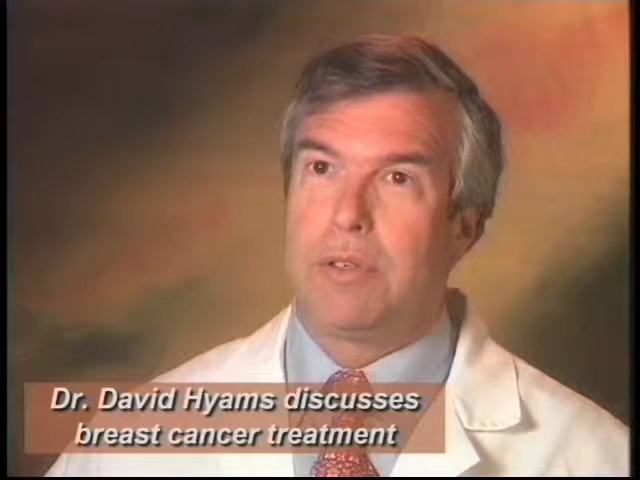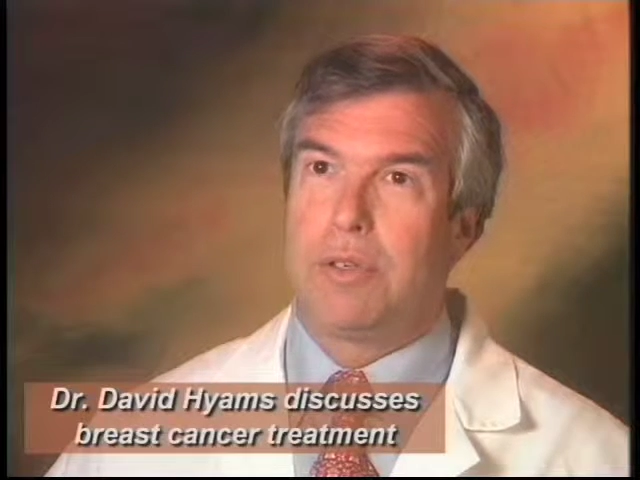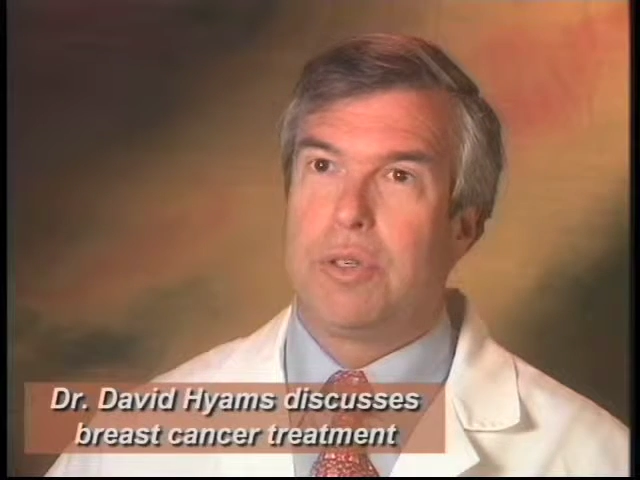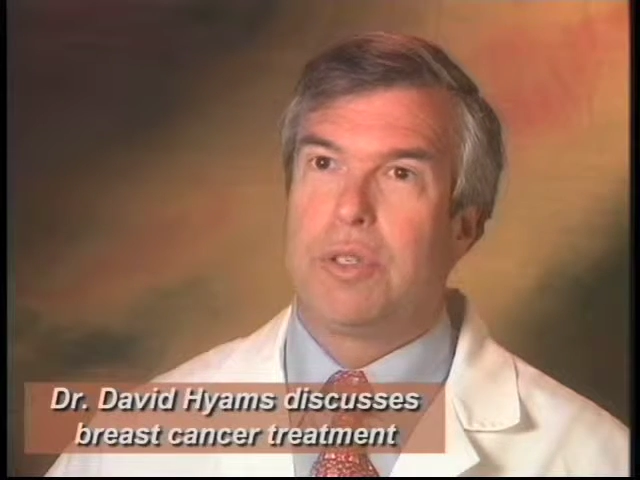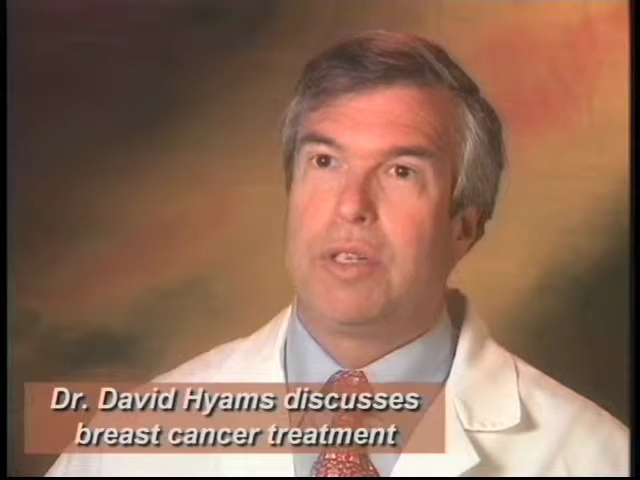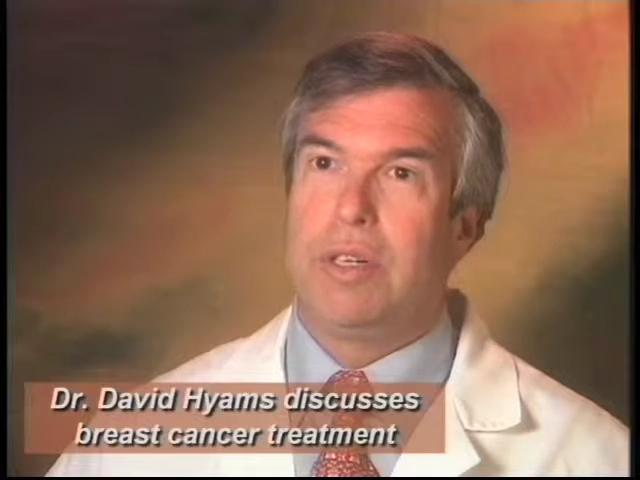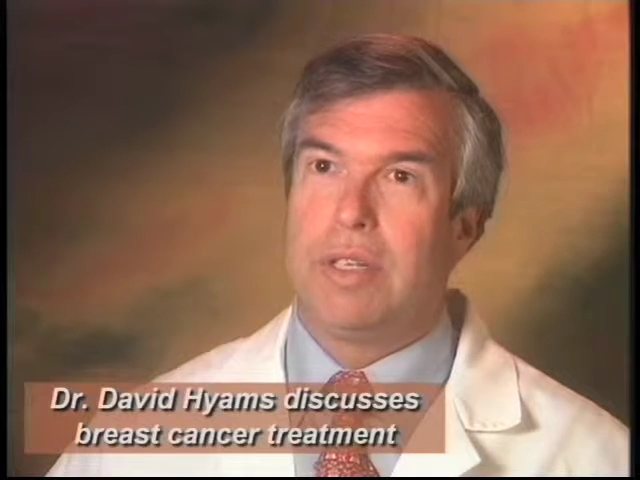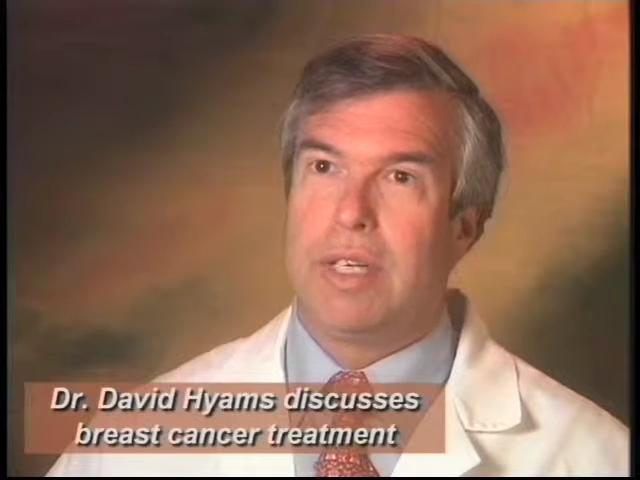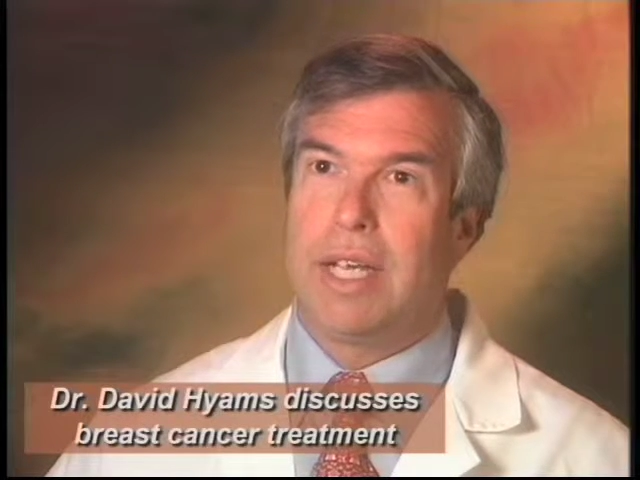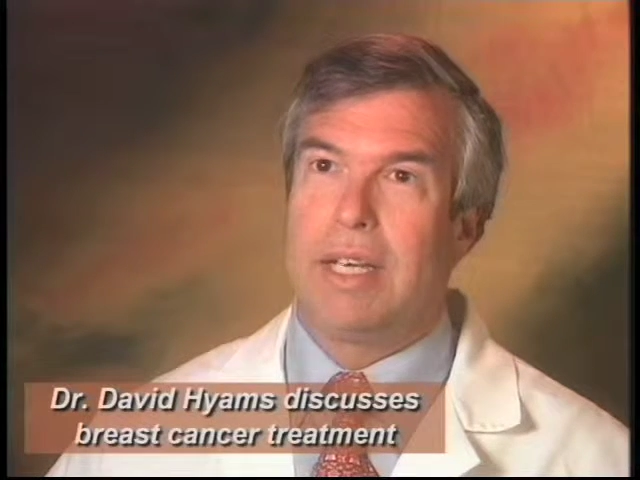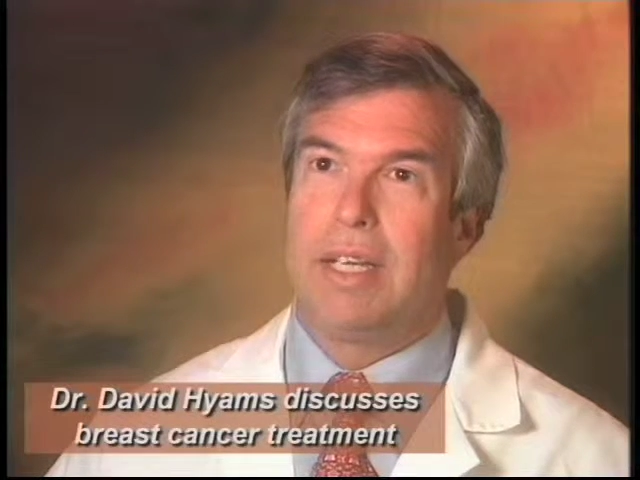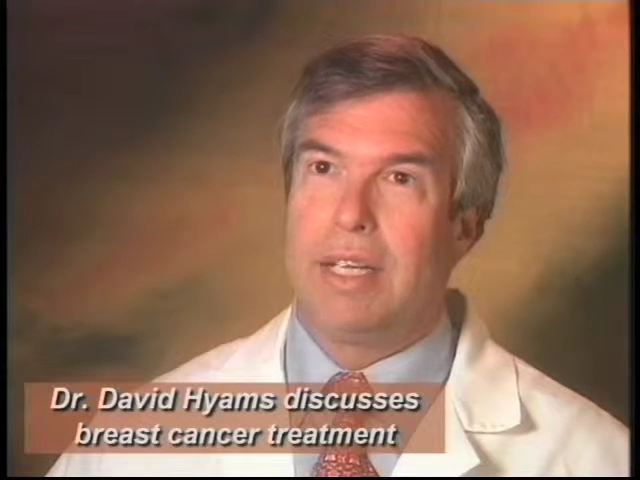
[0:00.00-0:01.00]
surgical
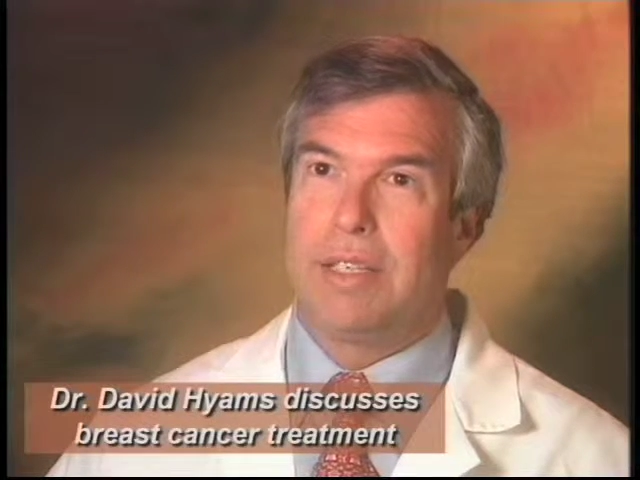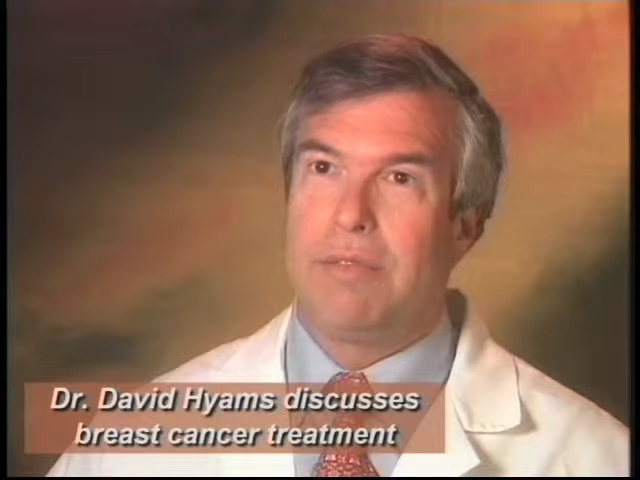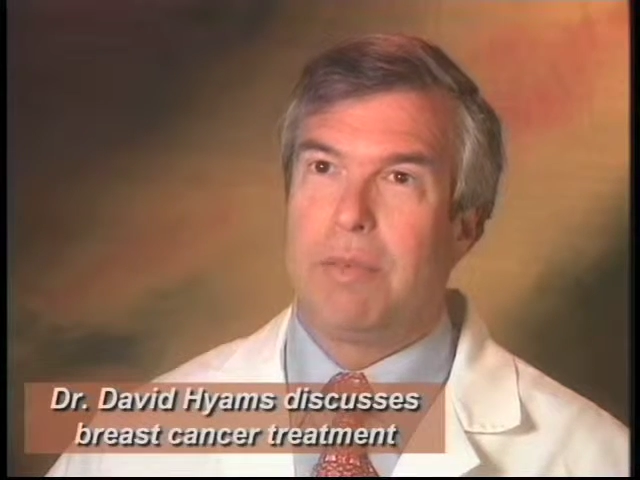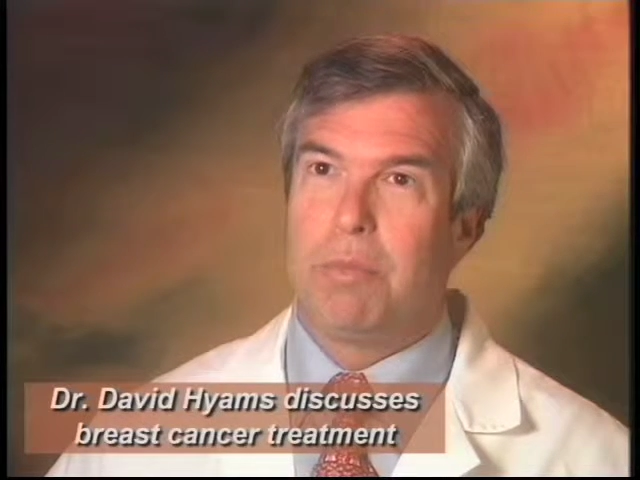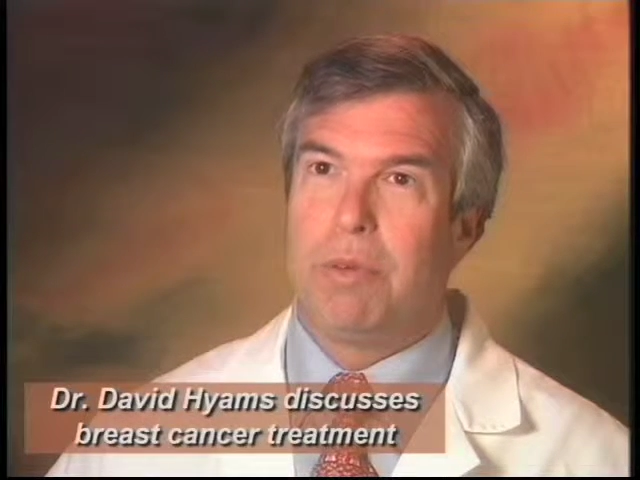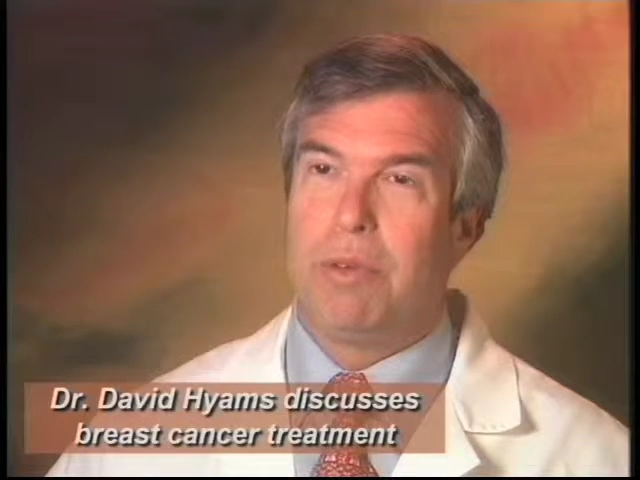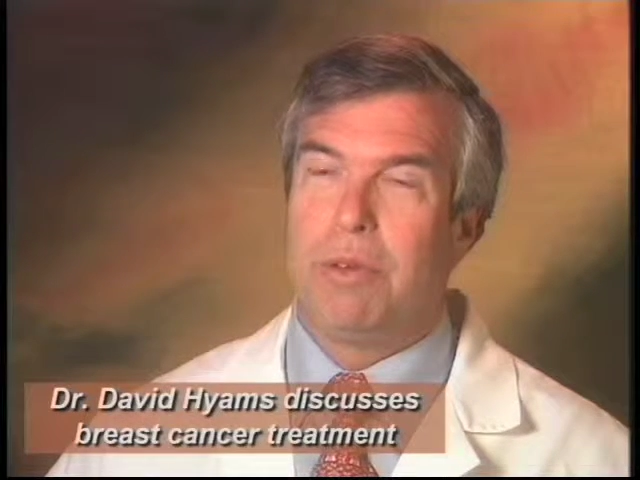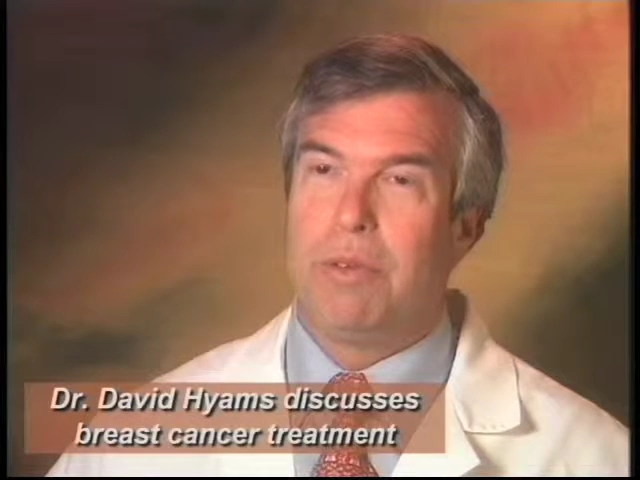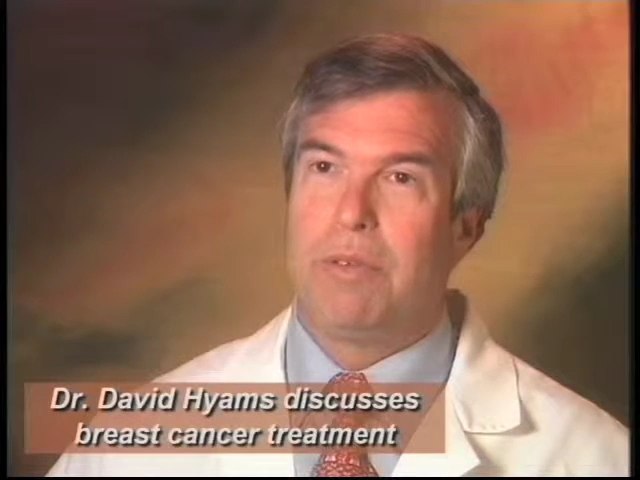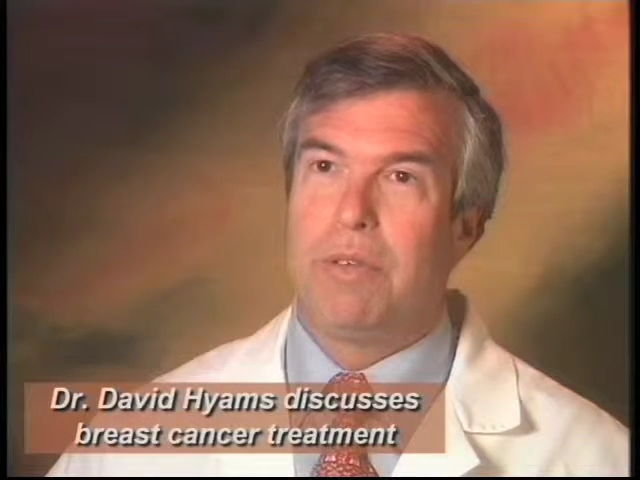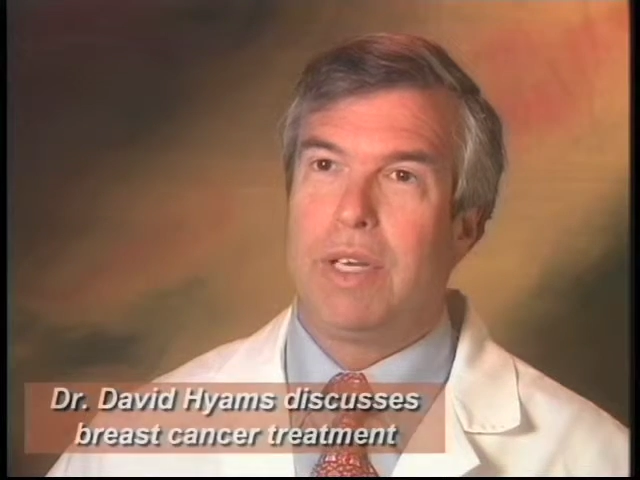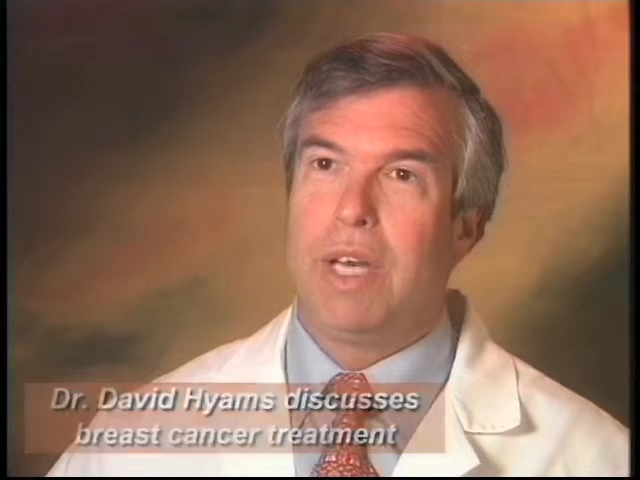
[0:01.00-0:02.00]
techniques have
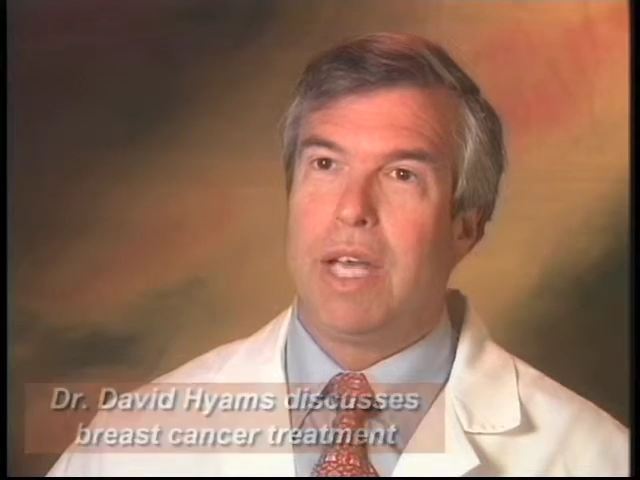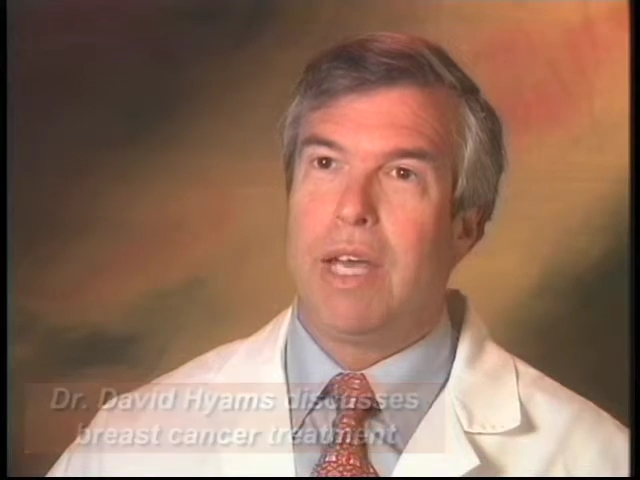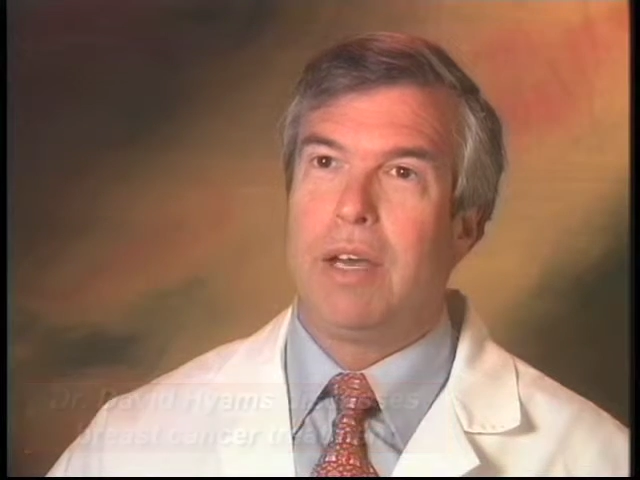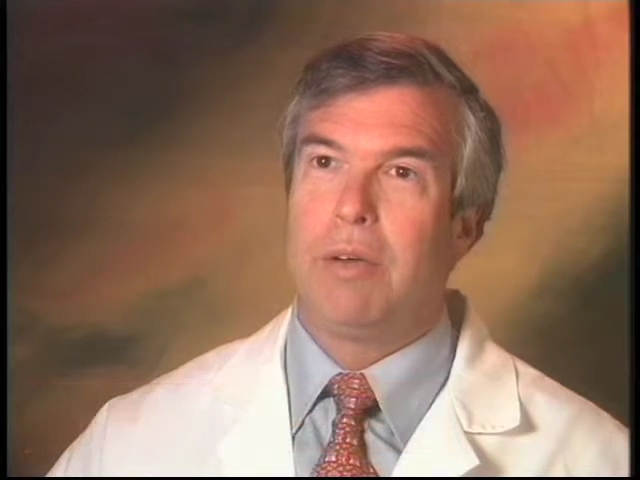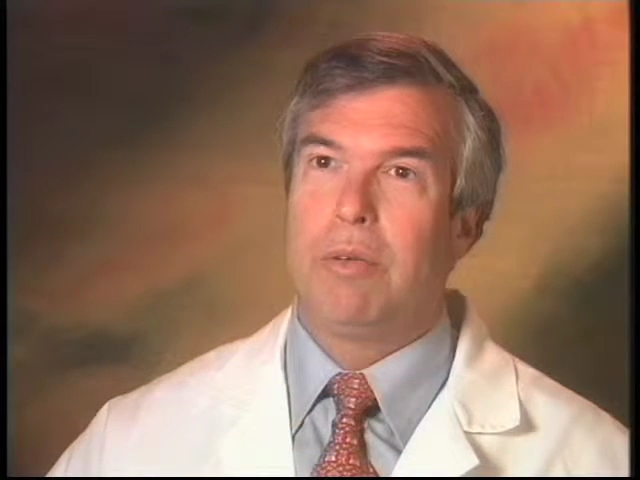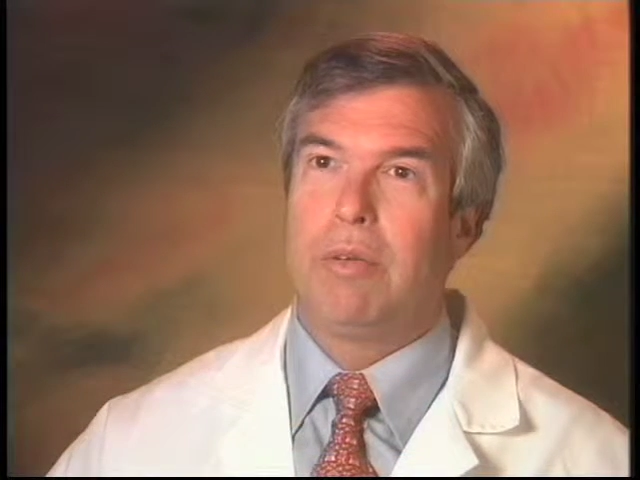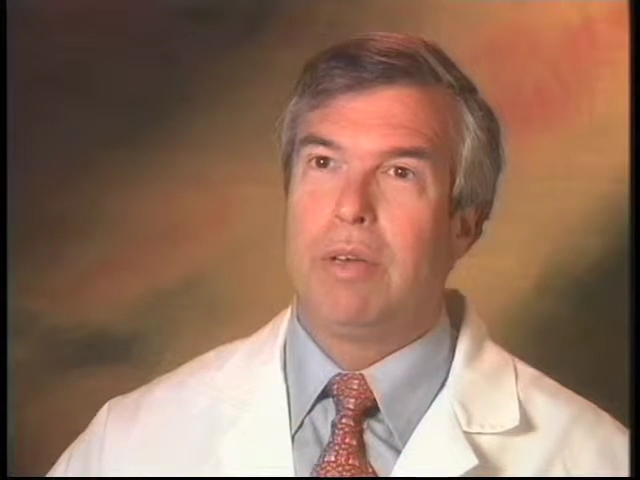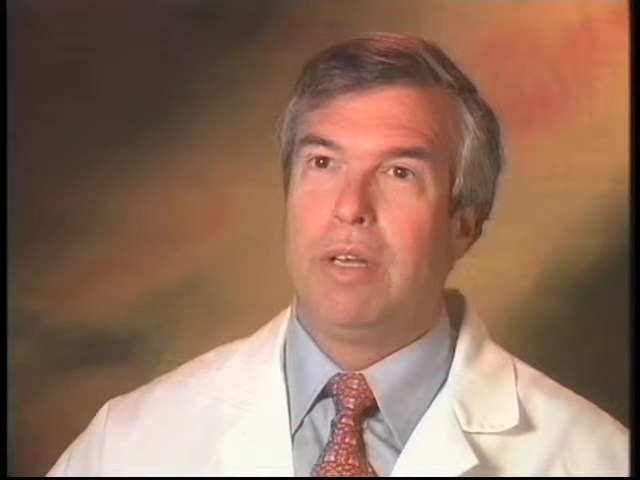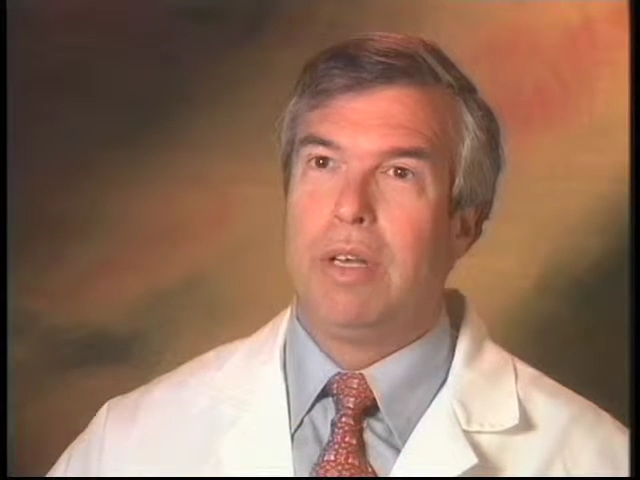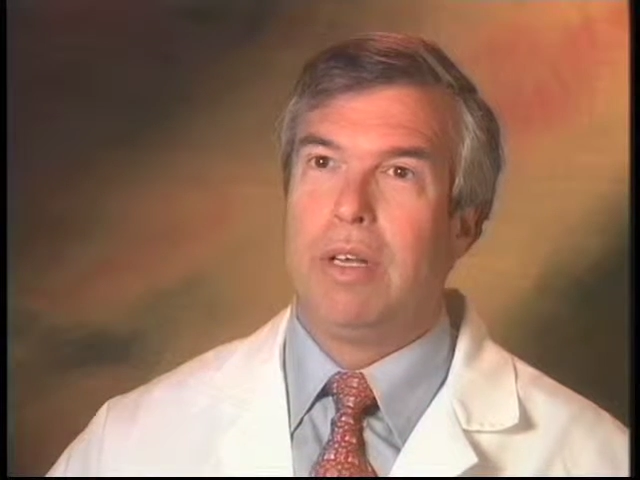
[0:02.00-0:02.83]
improved. And now,